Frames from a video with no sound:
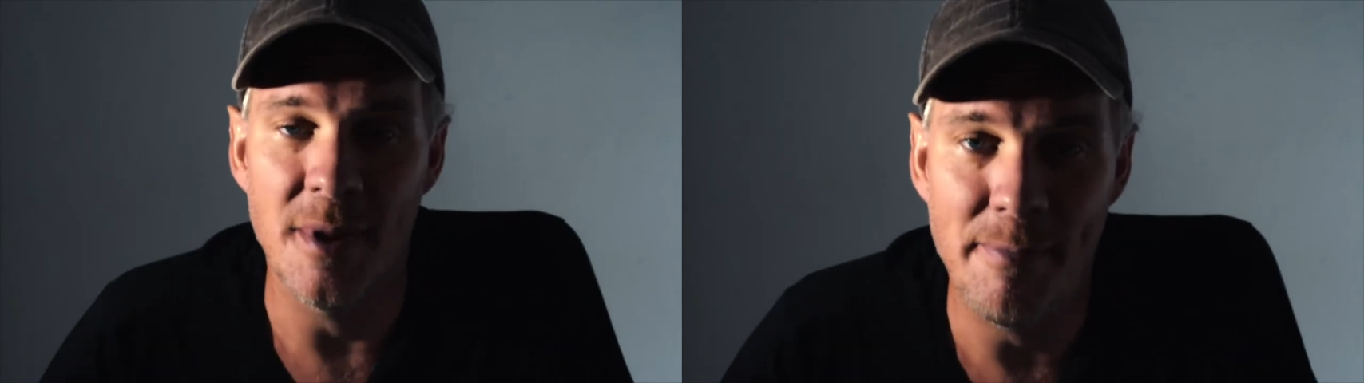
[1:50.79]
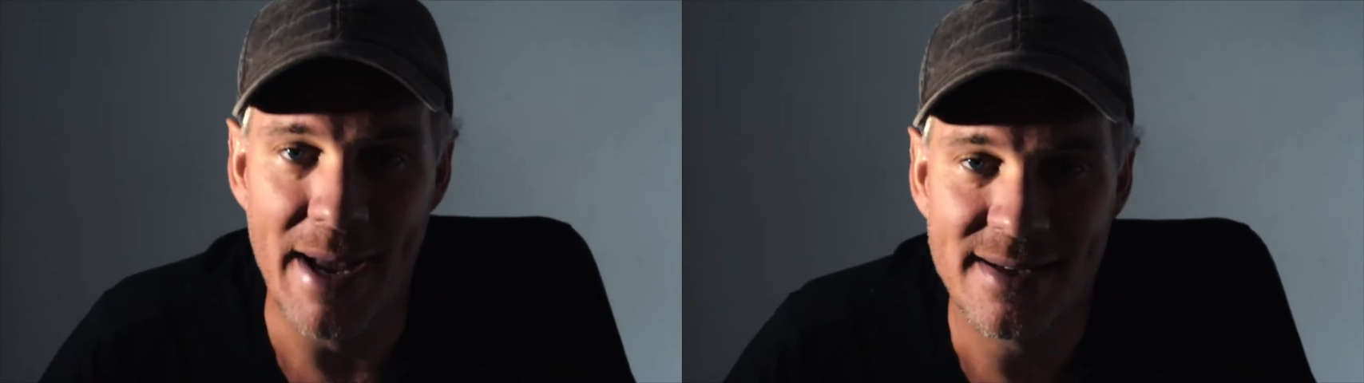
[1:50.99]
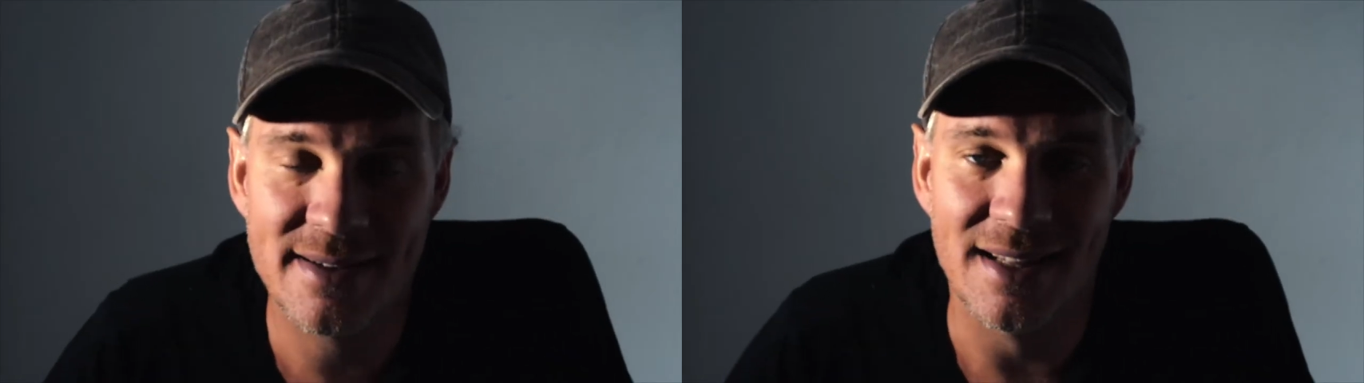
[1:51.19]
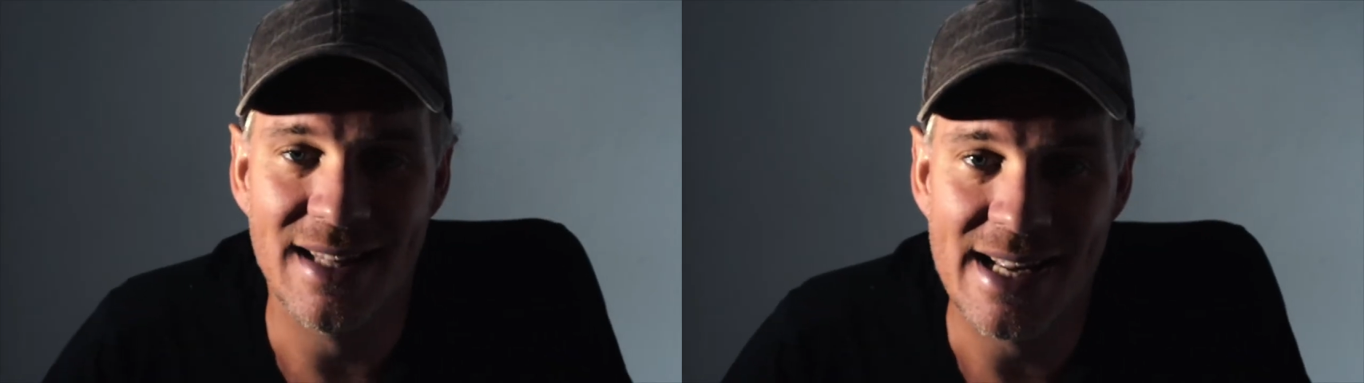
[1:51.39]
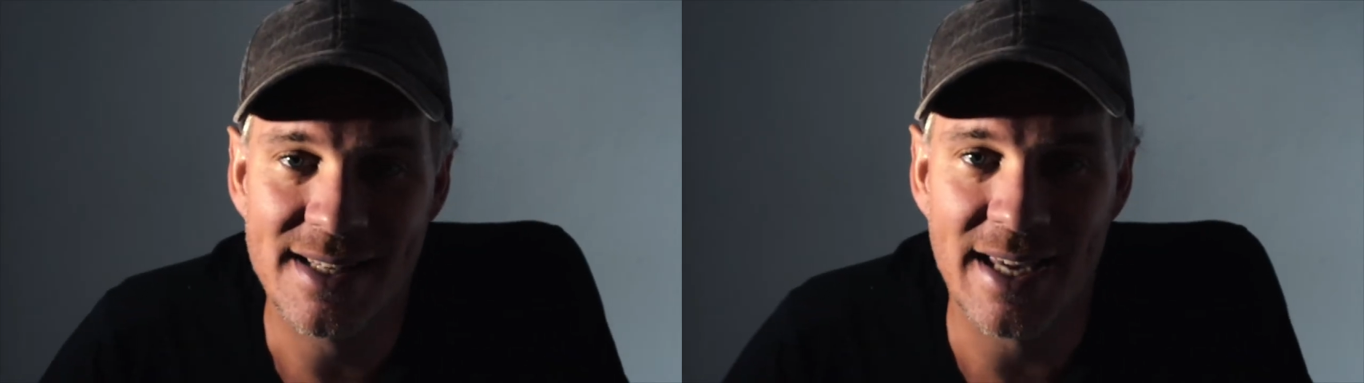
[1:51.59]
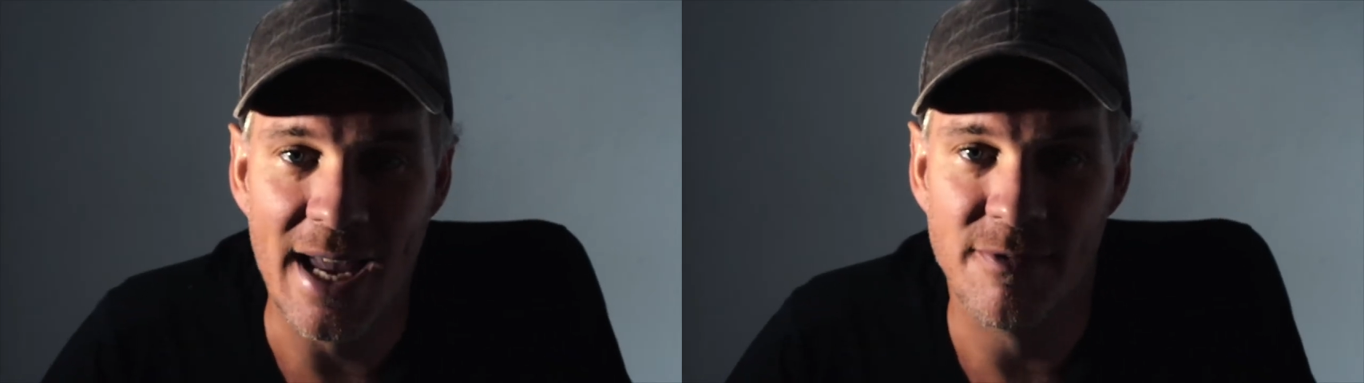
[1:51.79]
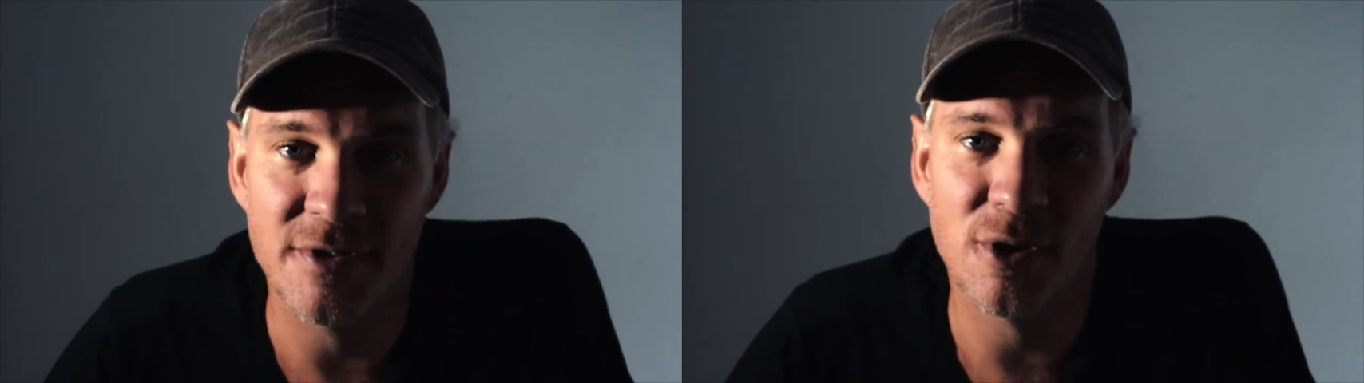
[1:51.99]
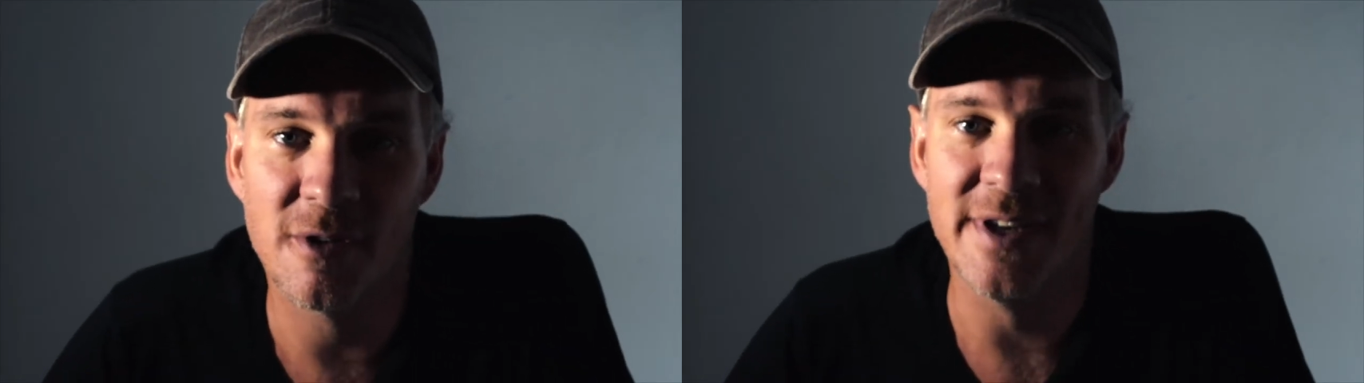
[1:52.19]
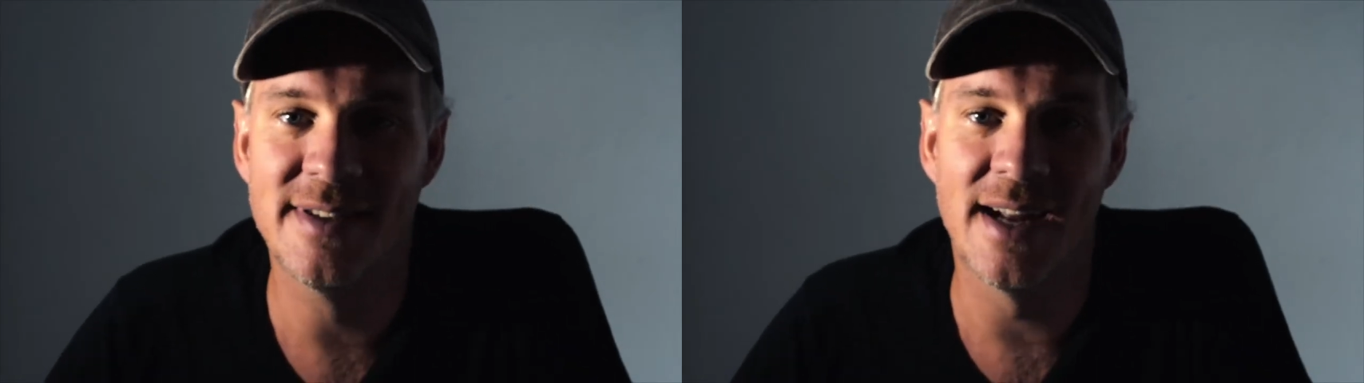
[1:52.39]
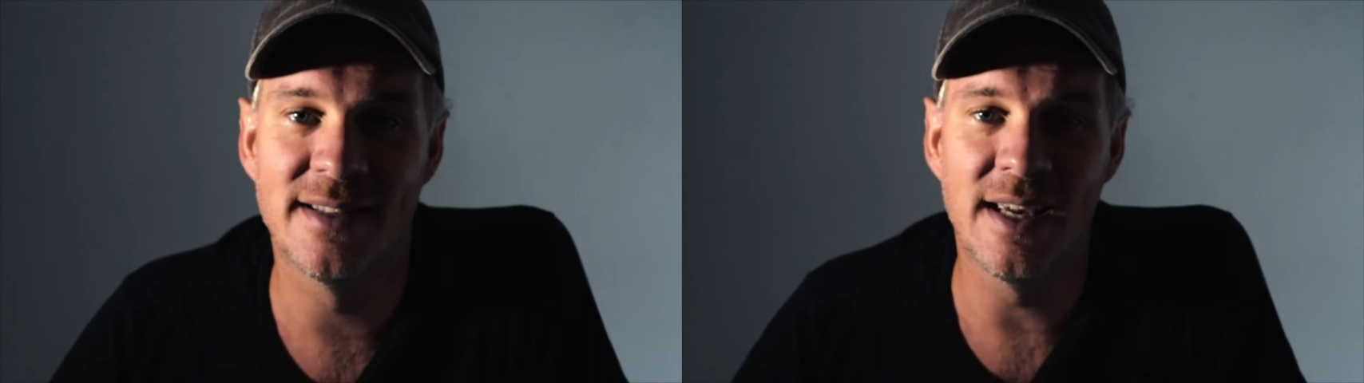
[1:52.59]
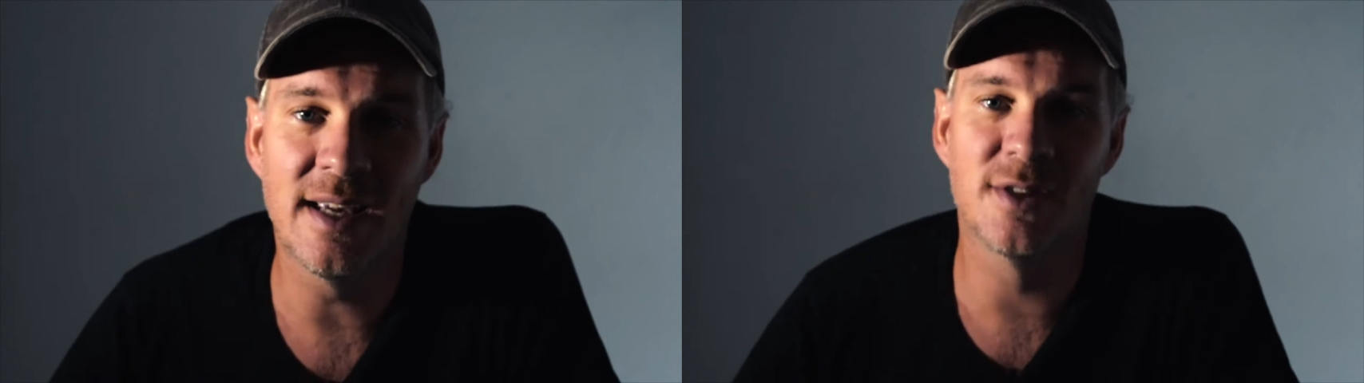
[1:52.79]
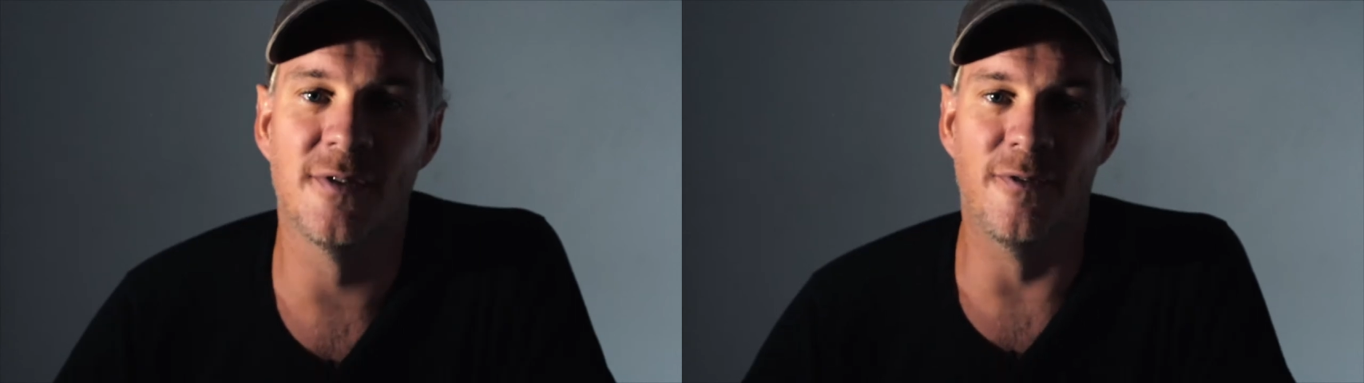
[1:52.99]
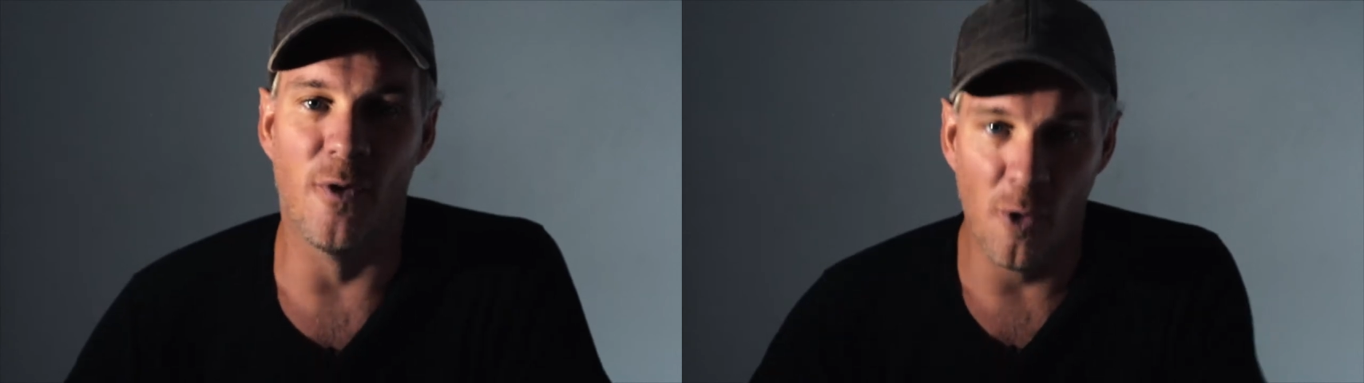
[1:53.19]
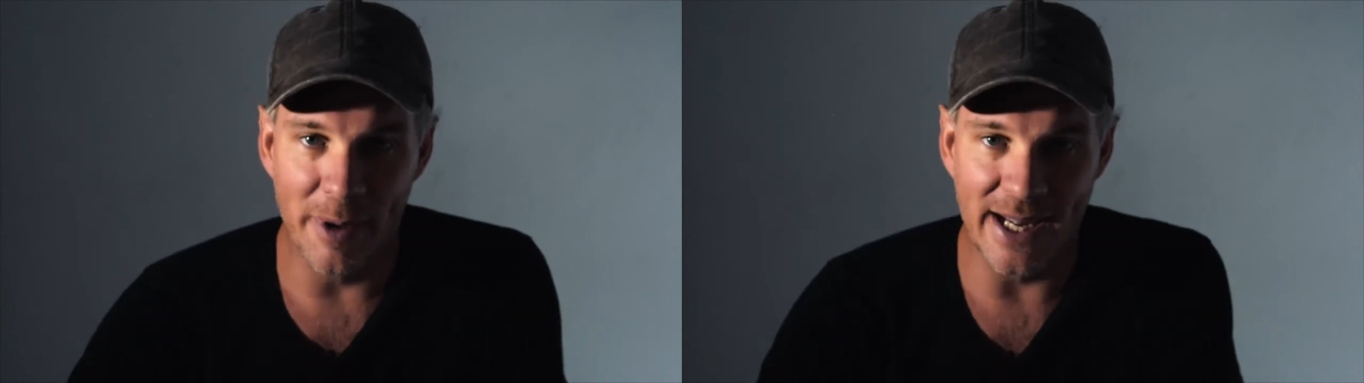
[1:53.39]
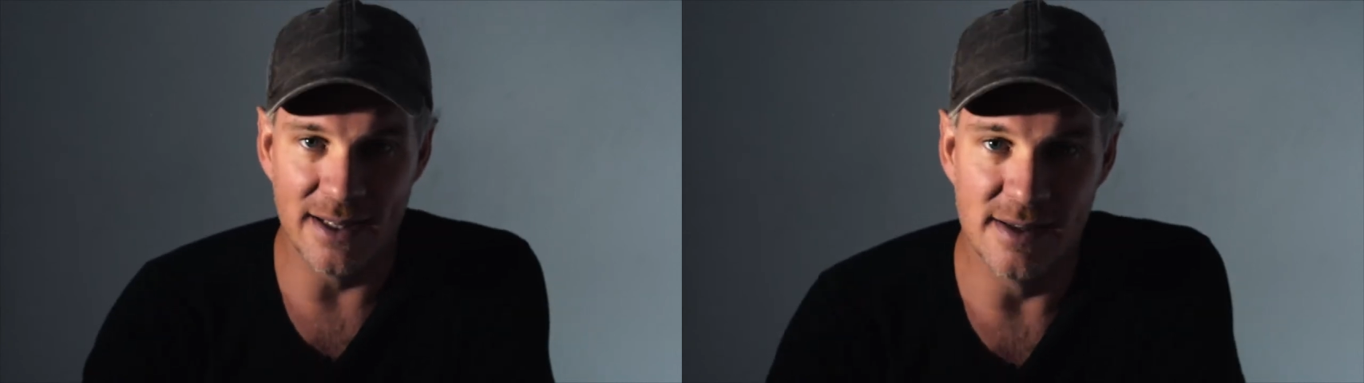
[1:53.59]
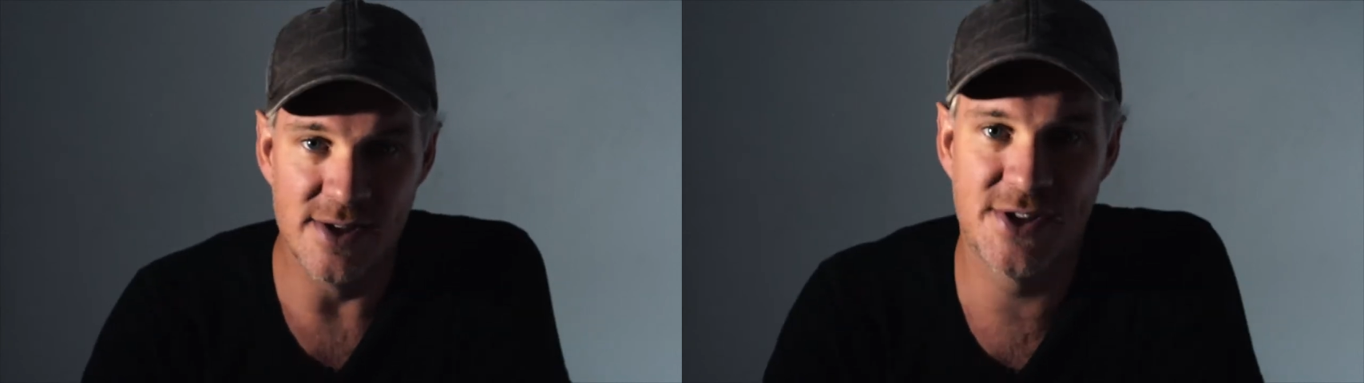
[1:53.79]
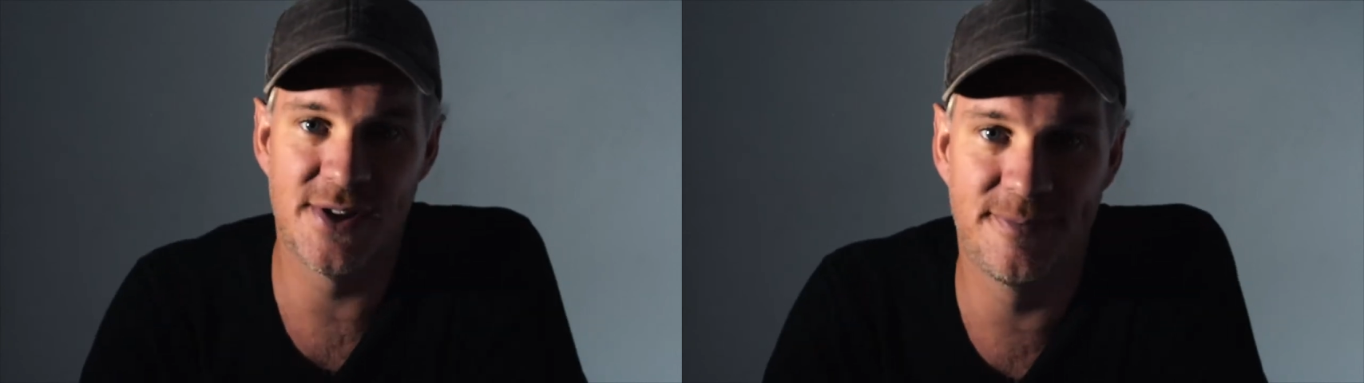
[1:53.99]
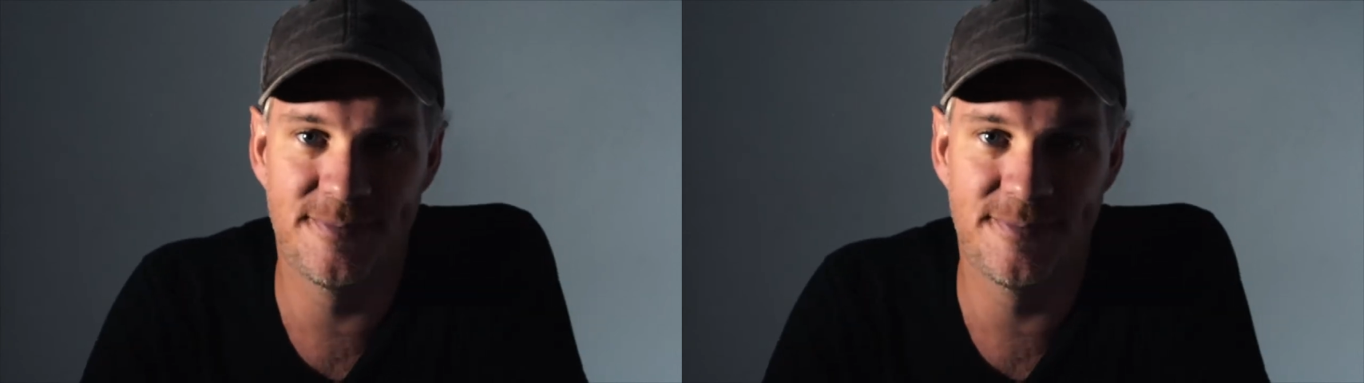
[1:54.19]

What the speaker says: the best landscape photography settings for beginners.